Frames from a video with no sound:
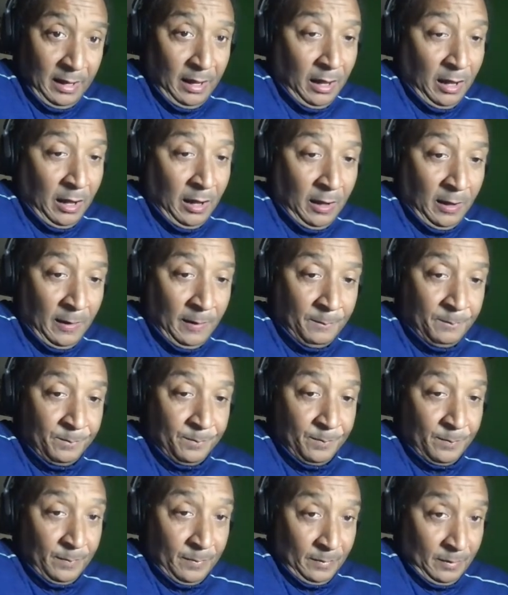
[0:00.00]
Um,
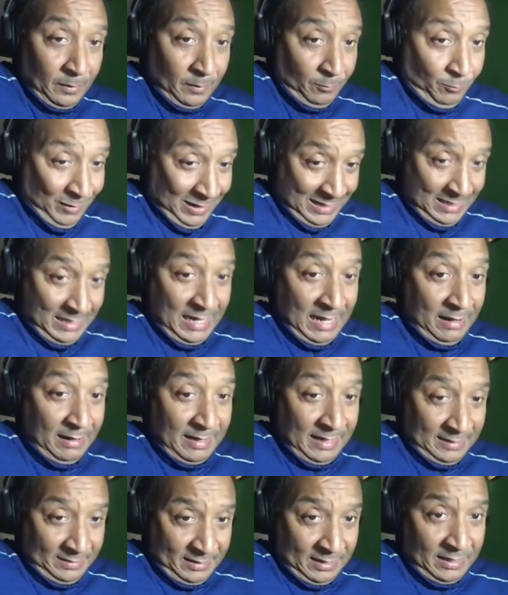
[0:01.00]
right now,
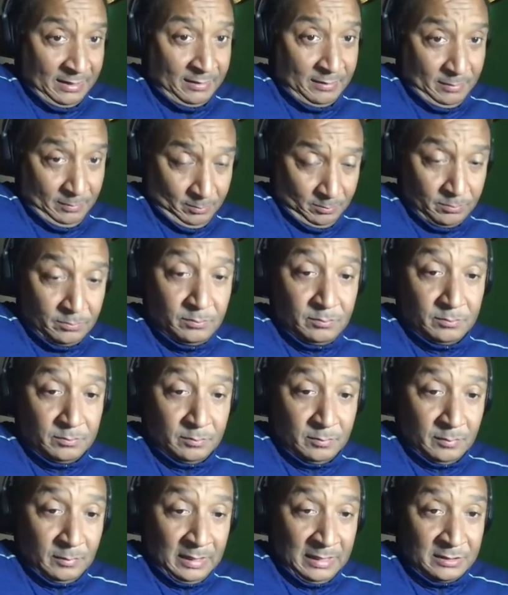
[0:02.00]
and I think
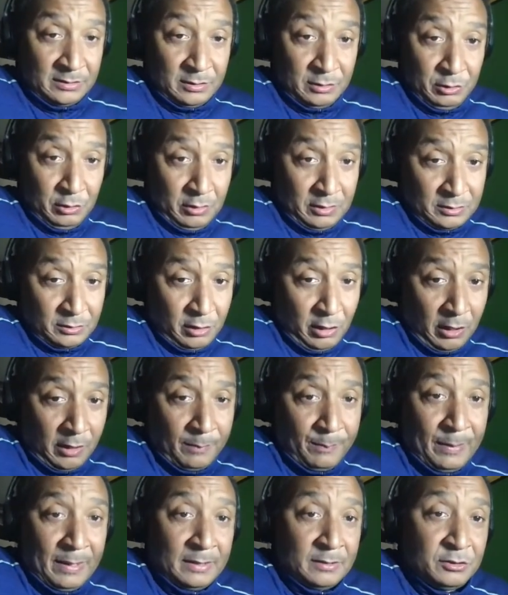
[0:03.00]
let's talk
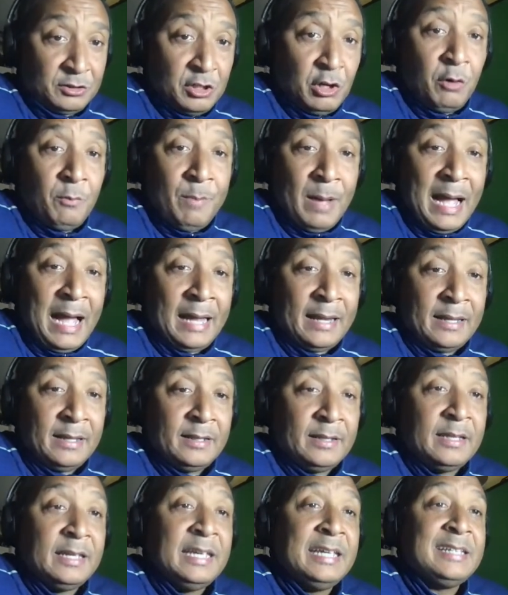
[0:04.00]
about Joe
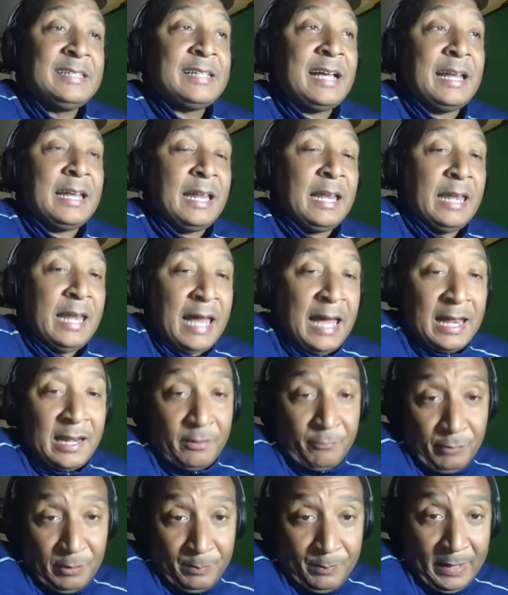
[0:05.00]
Biden. He's got a lot
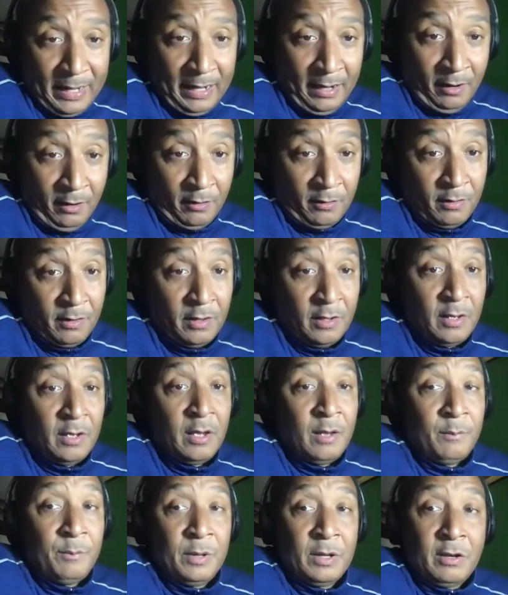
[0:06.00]
of repair
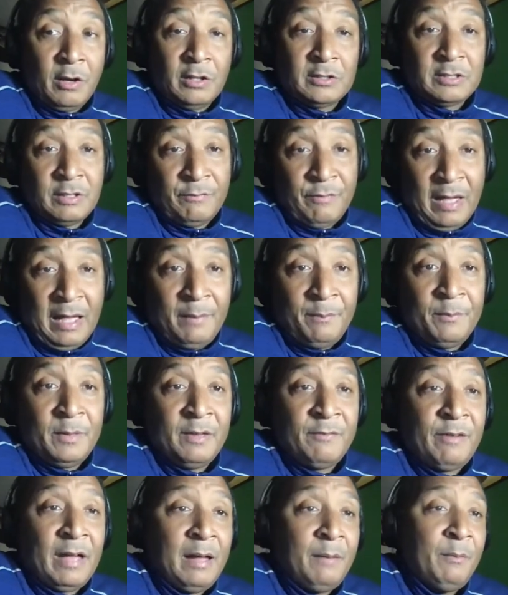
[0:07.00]
because if I'm
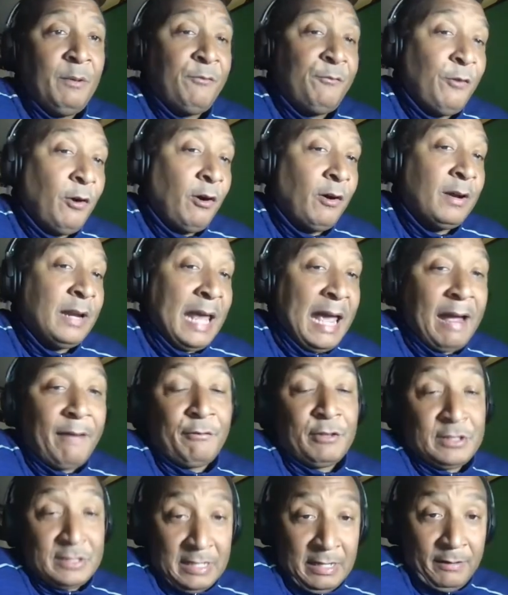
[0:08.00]
a foreign
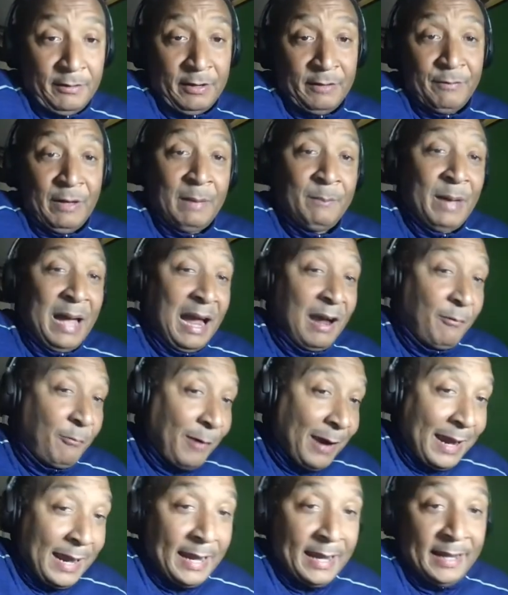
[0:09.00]
adversary, if I'm
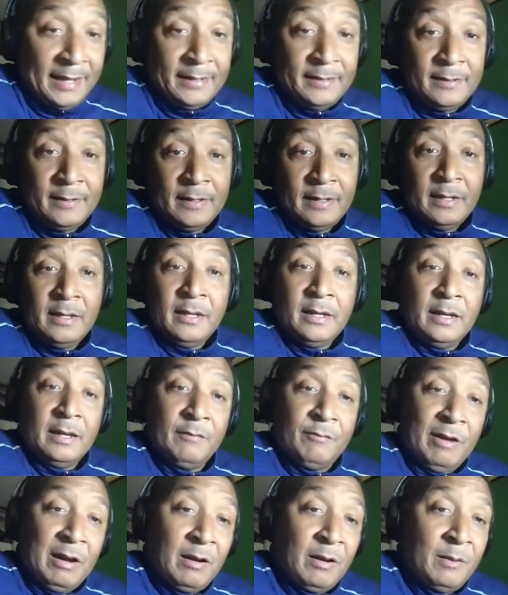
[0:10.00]
Iran,
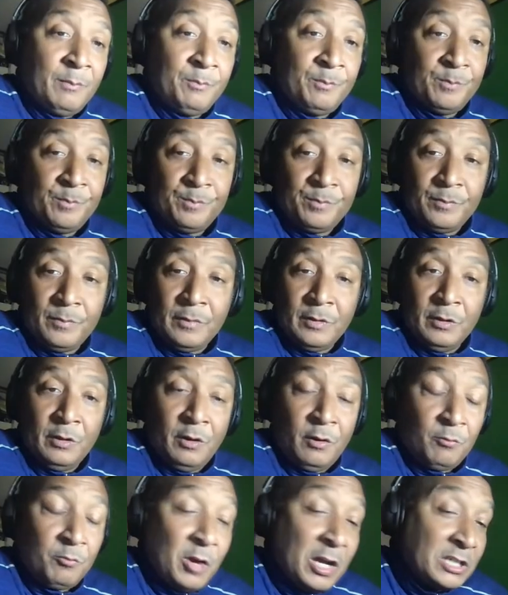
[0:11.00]
if I'm
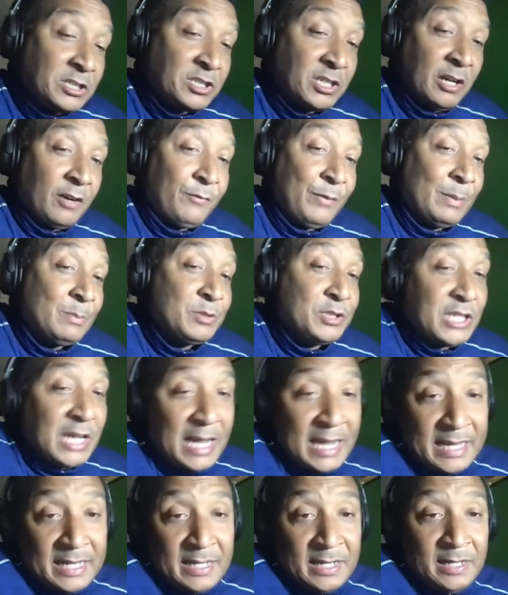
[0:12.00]
Russia, if I'm
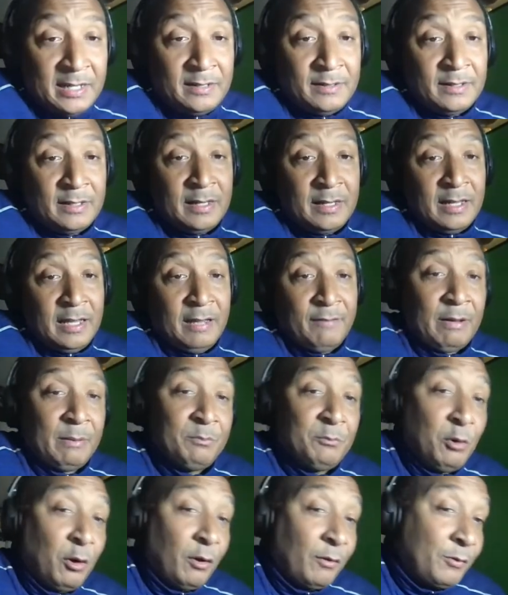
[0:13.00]
China, if
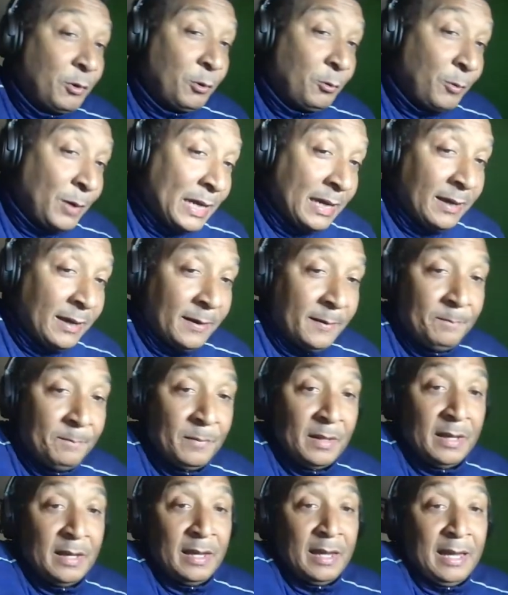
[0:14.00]
I'm North Korea,
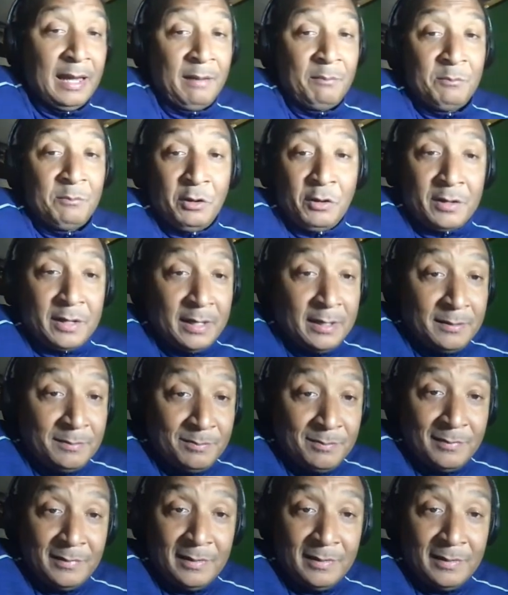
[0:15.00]
I'm looking.